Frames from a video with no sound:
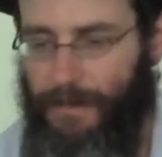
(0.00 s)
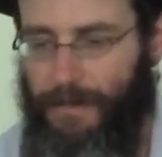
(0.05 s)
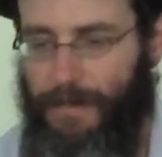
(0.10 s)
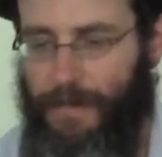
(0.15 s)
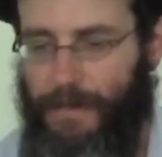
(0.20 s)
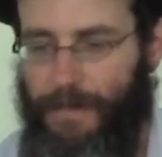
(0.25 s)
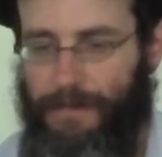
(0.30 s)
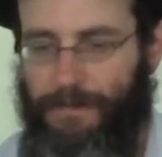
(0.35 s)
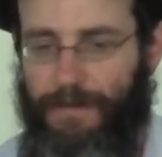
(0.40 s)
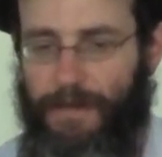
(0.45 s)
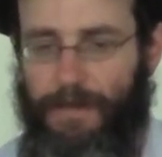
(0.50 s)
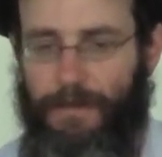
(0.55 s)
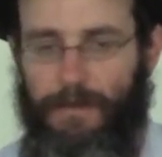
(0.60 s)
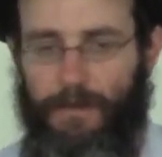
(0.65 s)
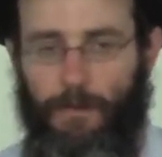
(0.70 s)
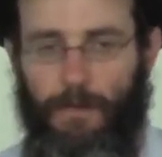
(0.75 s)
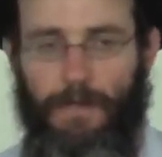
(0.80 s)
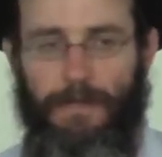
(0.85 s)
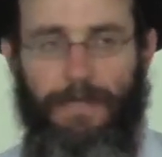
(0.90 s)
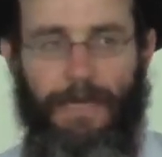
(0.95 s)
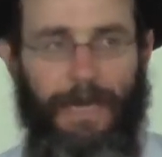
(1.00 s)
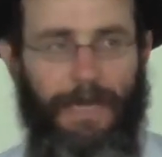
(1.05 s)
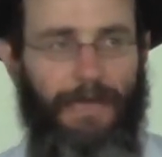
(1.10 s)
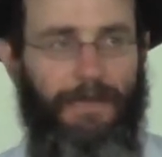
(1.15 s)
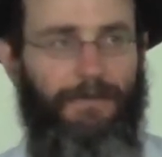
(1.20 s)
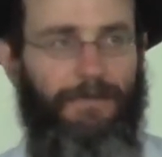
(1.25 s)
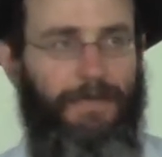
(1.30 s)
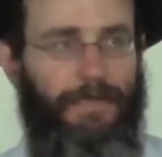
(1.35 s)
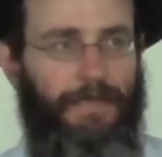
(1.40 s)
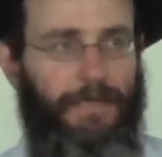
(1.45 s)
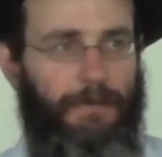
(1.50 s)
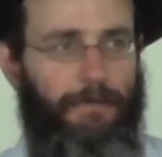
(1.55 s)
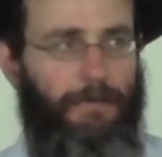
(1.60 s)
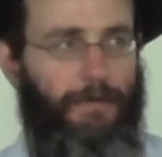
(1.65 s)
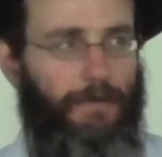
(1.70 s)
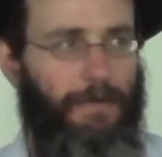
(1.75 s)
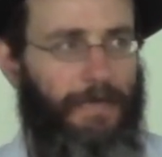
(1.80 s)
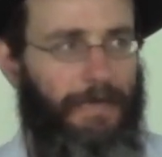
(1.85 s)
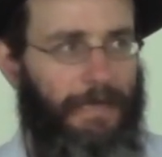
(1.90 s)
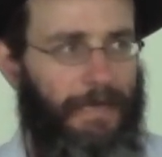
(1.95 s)
And in fact, the word Aleph in
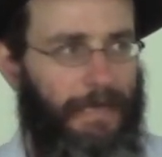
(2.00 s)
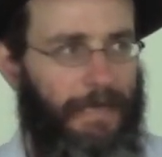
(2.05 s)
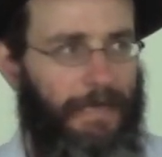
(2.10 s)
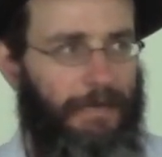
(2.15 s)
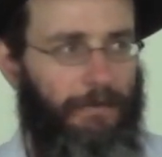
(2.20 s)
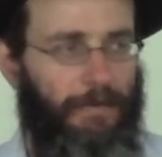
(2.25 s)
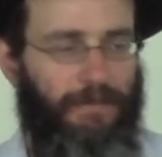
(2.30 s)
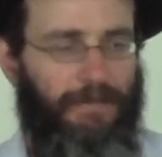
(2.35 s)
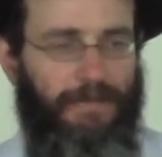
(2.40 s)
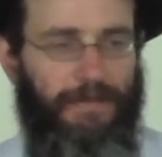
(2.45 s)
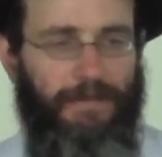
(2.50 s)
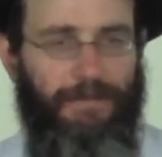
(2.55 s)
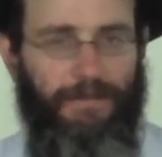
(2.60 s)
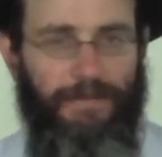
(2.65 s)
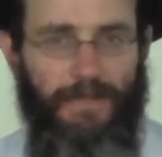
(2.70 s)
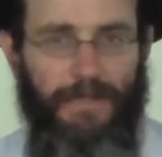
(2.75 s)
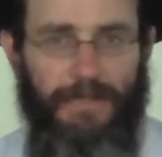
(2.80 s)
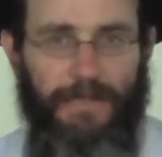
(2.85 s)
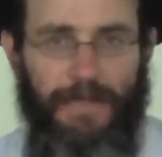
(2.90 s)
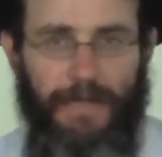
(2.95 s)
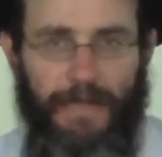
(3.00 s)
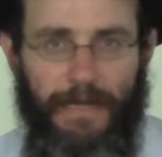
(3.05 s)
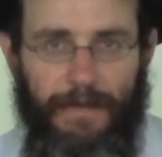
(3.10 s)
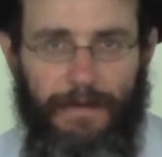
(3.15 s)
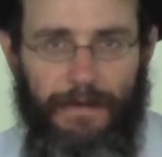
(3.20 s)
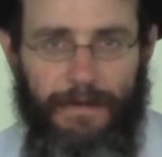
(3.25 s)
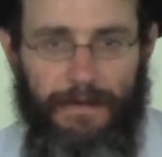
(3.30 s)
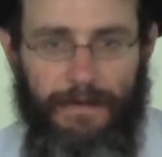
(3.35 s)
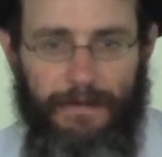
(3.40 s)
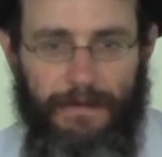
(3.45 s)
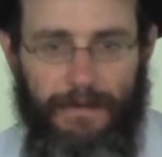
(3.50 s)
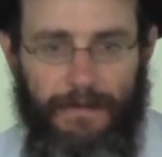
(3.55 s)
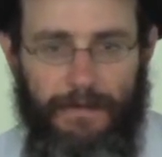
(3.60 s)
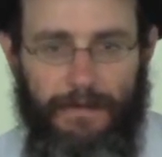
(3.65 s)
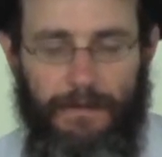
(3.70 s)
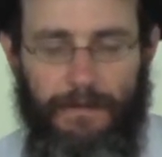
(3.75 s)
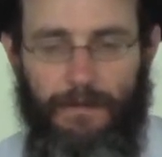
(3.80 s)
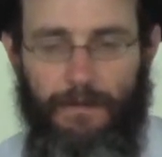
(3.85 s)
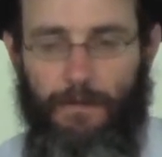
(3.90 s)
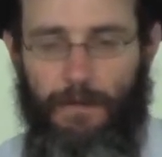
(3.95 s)
Hebrew, the name of the first letter,
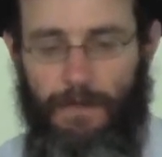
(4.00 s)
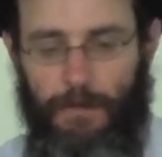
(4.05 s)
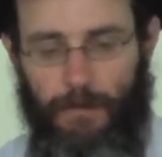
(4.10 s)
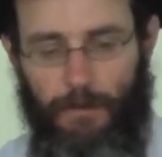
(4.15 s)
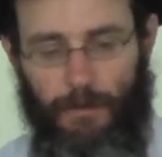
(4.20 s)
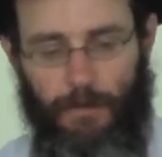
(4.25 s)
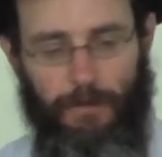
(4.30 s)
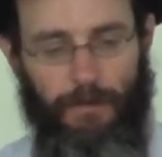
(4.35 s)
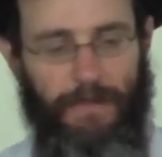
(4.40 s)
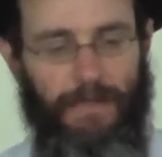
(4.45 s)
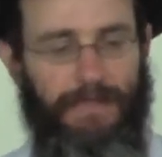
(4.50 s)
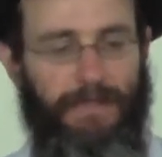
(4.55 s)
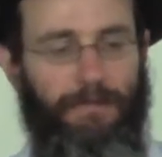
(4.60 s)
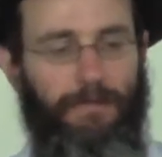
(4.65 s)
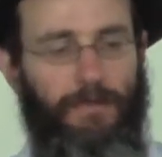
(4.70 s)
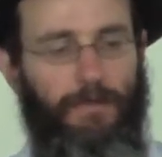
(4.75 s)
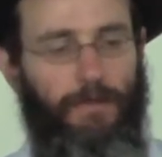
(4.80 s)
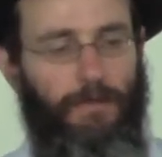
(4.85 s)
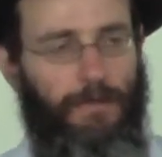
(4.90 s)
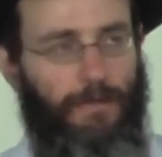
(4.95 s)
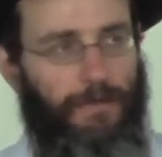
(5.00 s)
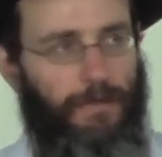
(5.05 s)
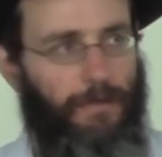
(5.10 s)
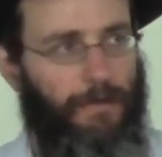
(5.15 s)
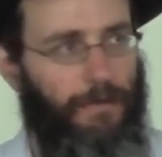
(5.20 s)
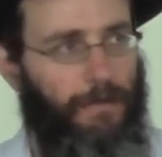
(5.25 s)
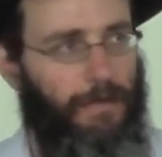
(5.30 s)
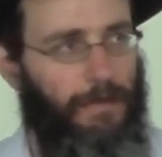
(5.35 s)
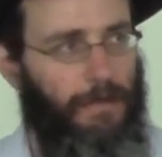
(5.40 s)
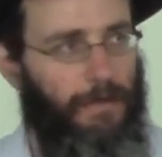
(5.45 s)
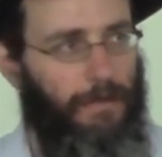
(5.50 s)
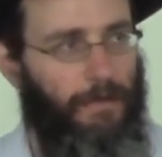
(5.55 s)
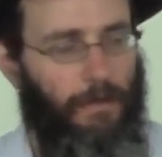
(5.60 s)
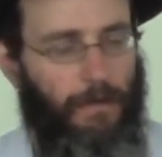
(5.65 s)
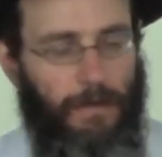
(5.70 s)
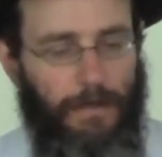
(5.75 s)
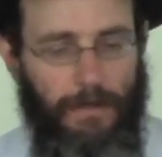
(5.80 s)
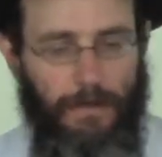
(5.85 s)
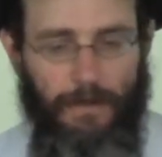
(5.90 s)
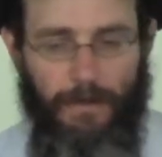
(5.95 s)
when you transmute the
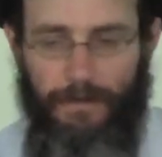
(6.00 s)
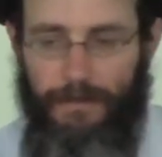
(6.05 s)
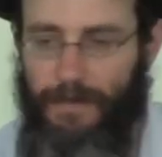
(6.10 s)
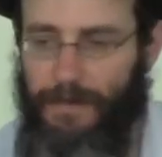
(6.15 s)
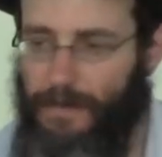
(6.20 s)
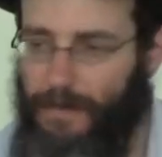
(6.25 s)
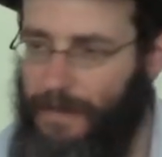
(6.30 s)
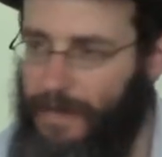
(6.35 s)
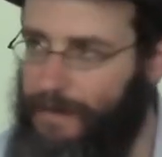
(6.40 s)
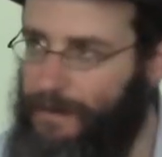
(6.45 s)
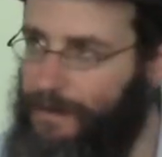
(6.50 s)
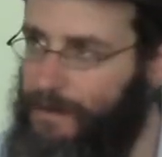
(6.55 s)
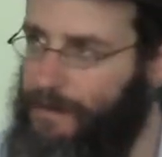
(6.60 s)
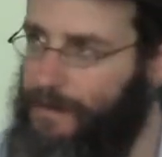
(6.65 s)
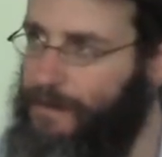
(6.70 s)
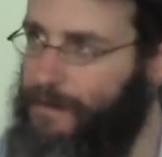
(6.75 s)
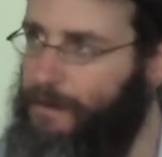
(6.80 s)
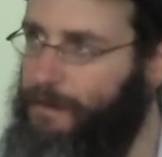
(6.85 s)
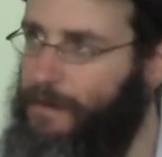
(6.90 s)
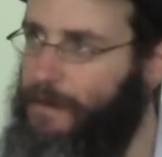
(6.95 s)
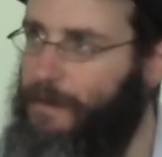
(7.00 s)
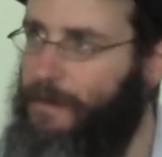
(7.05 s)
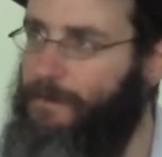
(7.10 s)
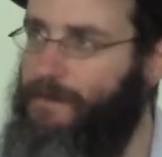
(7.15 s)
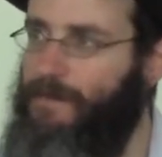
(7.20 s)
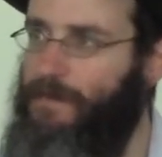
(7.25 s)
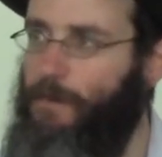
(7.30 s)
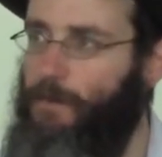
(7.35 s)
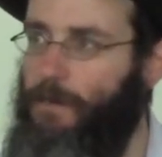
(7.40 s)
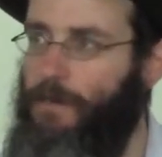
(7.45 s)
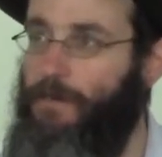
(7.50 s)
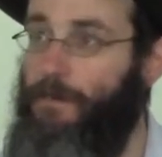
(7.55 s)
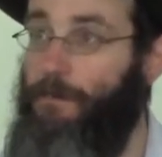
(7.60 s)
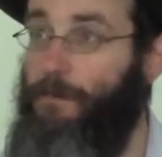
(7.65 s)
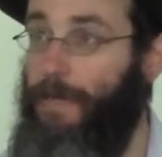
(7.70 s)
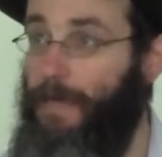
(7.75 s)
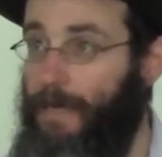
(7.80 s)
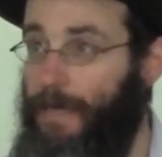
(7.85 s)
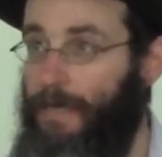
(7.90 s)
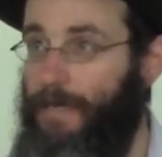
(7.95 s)
order of the letters, it becomes the word
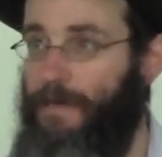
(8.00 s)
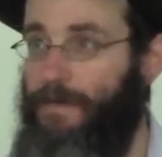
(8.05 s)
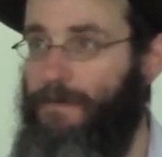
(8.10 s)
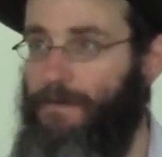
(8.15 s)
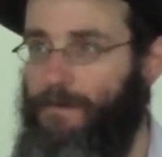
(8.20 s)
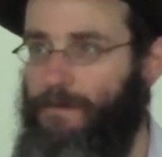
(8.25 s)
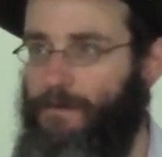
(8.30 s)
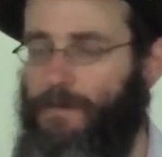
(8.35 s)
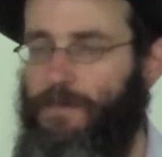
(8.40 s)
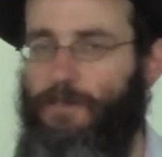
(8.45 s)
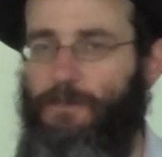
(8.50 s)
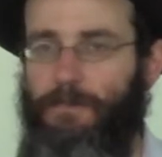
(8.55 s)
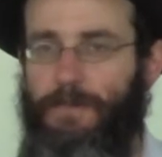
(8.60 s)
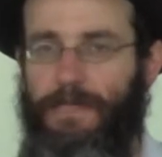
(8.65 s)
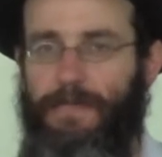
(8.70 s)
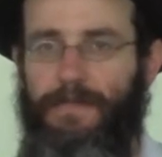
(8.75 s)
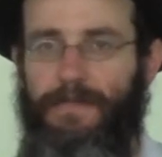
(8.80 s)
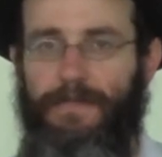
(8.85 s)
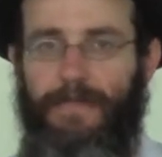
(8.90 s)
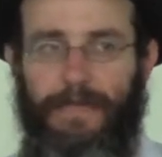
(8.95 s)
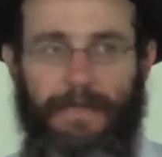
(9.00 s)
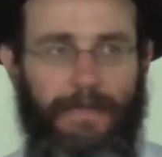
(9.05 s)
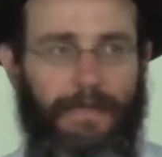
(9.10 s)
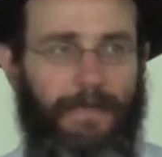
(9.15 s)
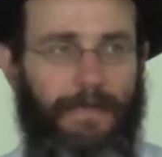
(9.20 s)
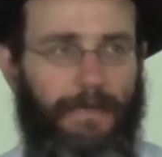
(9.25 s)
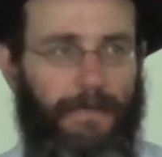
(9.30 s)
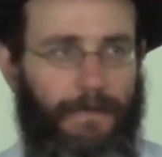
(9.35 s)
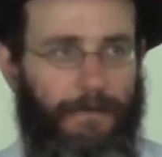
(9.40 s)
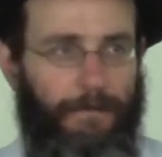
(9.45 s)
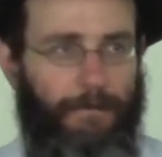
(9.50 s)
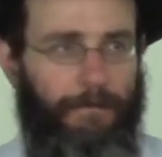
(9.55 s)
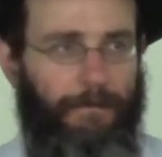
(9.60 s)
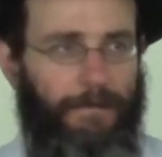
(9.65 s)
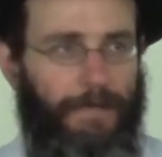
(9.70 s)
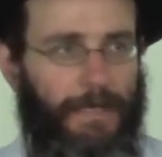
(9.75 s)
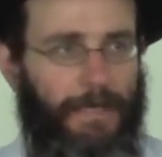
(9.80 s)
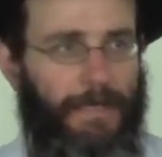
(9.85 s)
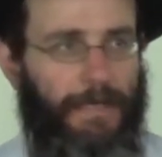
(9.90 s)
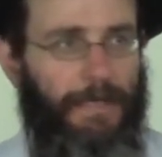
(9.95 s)
Pele, which means
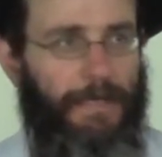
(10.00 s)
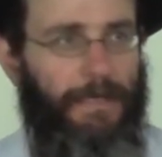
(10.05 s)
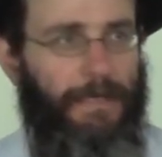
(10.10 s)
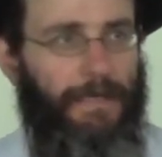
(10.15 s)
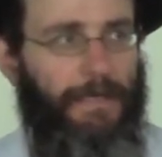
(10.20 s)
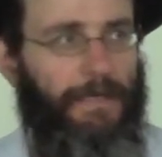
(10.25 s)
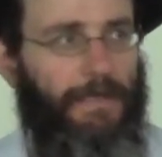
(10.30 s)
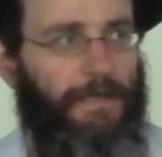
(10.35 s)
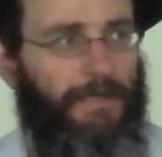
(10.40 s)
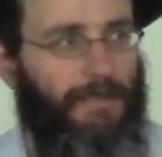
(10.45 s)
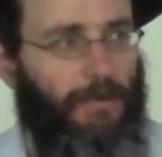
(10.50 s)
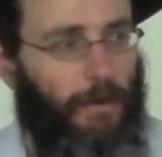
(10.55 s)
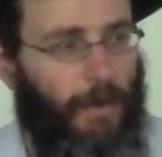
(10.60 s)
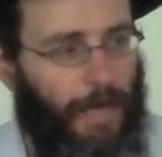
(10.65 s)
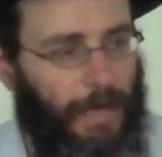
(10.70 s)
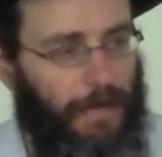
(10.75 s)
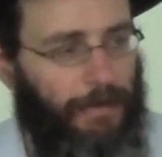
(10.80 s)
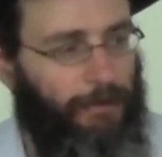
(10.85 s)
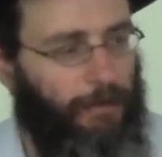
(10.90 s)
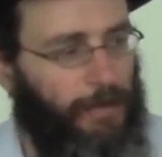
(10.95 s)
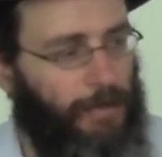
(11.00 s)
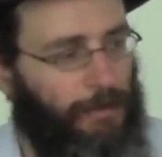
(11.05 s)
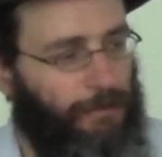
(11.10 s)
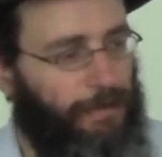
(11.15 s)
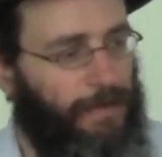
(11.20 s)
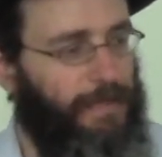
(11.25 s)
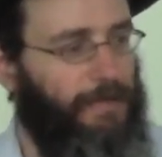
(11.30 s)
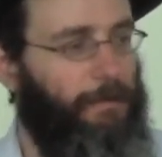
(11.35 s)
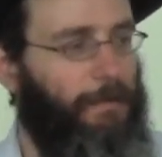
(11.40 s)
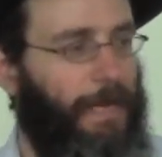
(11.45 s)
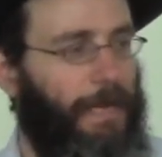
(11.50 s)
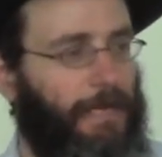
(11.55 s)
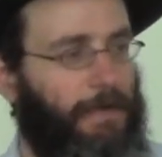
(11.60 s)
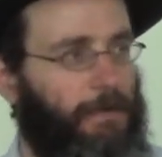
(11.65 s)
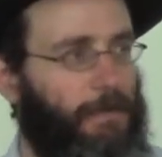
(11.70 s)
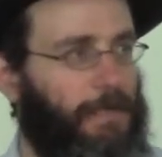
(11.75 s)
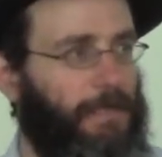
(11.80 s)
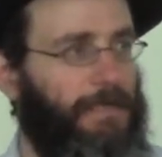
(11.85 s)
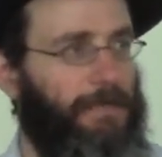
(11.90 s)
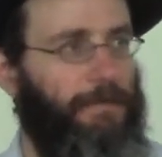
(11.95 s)
hidden. So Aleph, when you read it
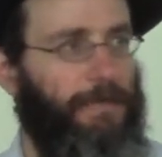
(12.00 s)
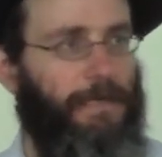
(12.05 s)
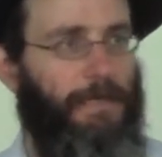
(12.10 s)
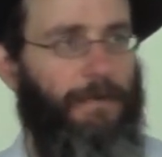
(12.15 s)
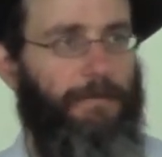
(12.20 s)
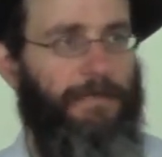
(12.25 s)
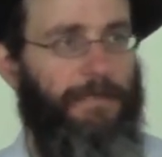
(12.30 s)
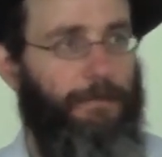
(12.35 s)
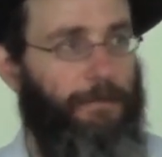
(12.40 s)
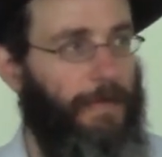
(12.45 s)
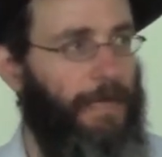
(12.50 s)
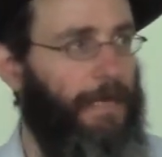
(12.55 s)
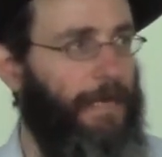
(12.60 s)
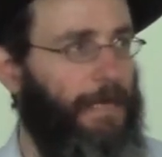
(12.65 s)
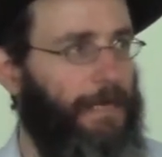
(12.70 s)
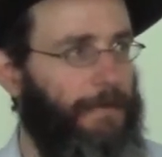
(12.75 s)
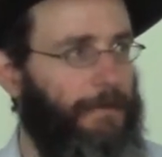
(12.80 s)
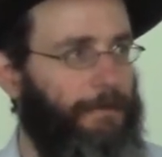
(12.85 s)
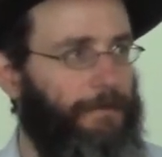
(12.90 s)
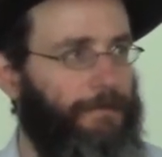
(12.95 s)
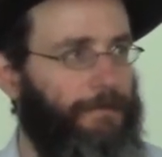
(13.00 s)
backwards, becomes Pele.